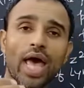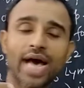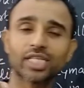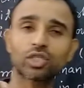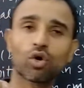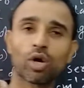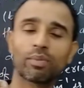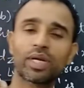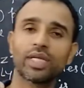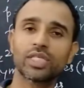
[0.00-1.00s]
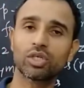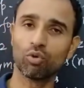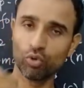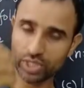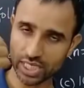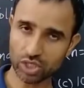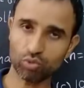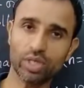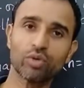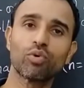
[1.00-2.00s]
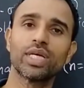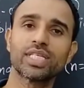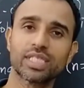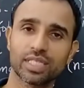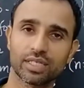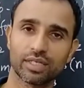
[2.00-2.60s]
S orbital is closest to the nucleus.